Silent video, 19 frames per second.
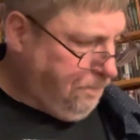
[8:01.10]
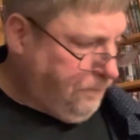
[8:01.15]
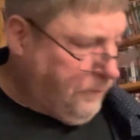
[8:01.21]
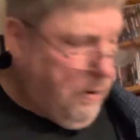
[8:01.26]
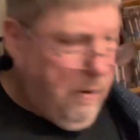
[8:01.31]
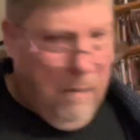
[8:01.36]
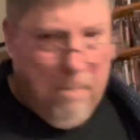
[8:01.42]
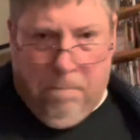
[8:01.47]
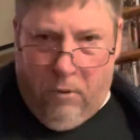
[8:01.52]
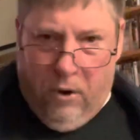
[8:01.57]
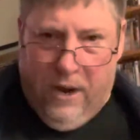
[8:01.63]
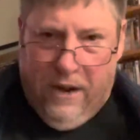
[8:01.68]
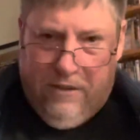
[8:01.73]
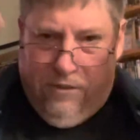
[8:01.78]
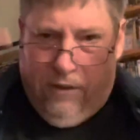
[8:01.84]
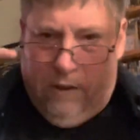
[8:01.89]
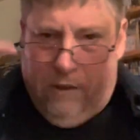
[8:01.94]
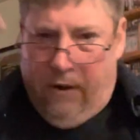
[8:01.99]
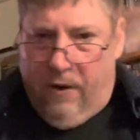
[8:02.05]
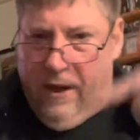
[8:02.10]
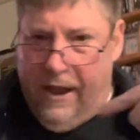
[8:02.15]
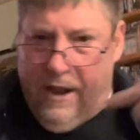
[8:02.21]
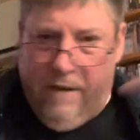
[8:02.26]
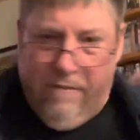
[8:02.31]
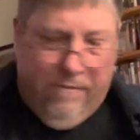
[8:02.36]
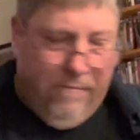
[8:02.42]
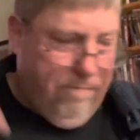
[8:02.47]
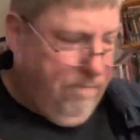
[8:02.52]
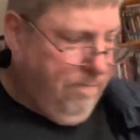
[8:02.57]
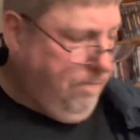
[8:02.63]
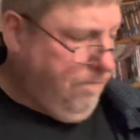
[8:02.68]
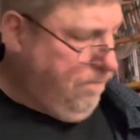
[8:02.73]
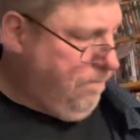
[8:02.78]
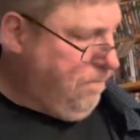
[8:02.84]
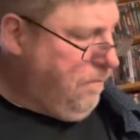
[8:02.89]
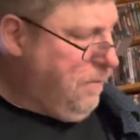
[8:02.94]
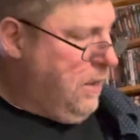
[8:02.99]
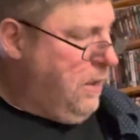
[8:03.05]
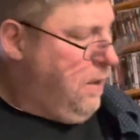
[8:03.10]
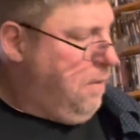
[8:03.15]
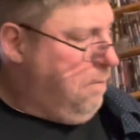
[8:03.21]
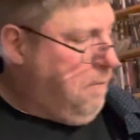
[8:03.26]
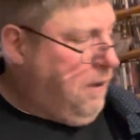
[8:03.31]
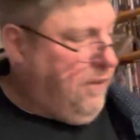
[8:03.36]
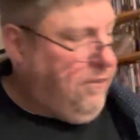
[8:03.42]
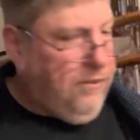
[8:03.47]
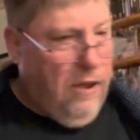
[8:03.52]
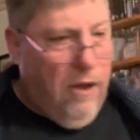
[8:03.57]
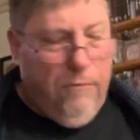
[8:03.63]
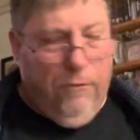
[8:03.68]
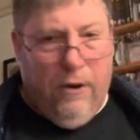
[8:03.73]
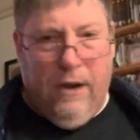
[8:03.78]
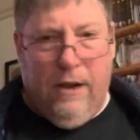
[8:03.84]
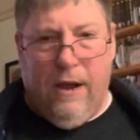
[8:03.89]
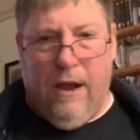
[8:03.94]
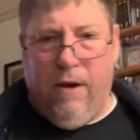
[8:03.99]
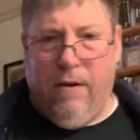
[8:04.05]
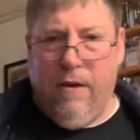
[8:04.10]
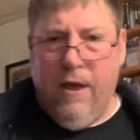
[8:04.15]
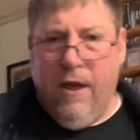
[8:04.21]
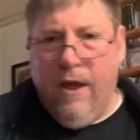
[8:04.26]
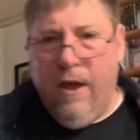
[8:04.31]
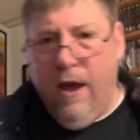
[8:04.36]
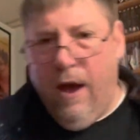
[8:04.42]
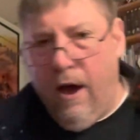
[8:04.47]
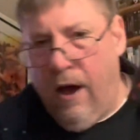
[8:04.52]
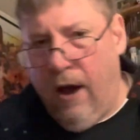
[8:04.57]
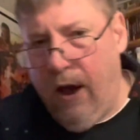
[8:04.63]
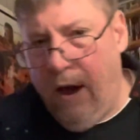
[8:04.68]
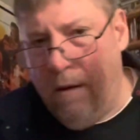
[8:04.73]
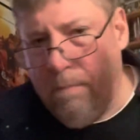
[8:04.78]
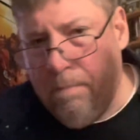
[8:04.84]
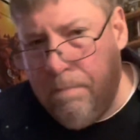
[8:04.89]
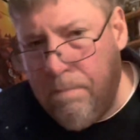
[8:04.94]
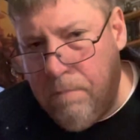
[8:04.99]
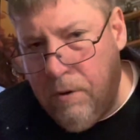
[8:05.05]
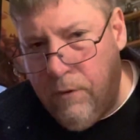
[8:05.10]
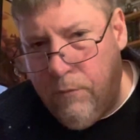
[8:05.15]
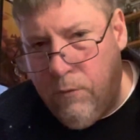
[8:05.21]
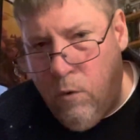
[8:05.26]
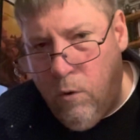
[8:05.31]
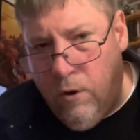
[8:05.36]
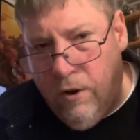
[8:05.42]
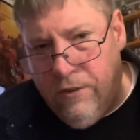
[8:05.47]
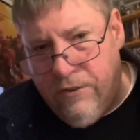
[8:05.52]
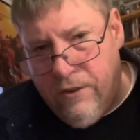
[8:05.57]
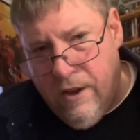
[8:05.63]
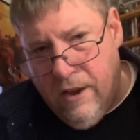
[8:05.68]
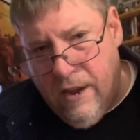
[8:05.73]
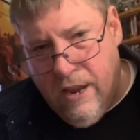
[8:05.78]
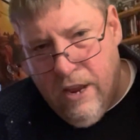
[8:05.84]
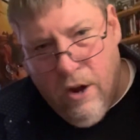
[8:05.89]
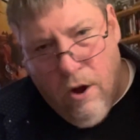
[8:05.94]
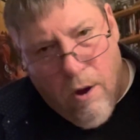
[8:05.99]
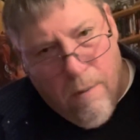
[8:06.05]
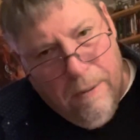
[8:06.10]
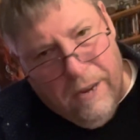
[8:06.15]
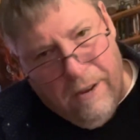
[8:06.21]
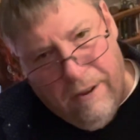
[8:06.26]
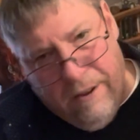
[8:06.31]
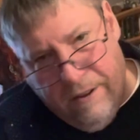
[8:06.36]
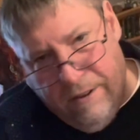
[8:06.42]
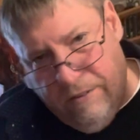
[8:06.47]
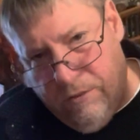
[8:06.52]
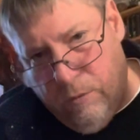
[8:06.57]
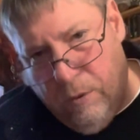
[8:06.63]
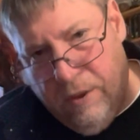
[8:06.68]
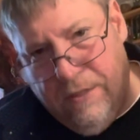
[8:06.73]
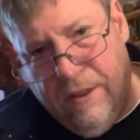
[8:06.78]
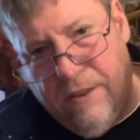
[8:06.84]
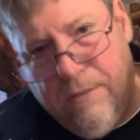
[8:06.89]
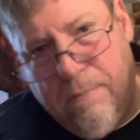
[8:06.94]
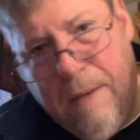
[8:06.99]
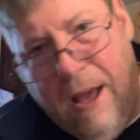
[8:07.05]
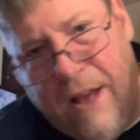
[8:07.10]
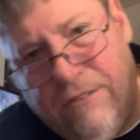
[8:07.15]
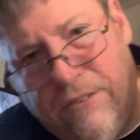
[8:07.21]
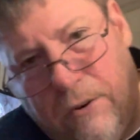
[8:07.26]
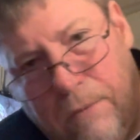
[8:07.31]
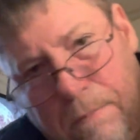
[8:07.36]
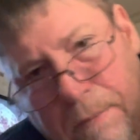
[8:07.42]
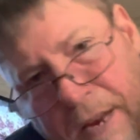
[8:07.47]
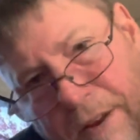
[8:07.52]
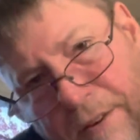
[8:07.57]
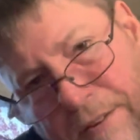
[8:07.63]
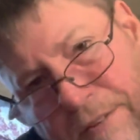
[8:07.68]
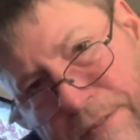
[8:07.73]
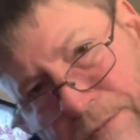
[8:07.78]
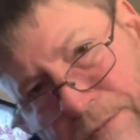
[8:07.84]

My brain's a little ahead of myself right now. But of course, it all begins with this masterpiece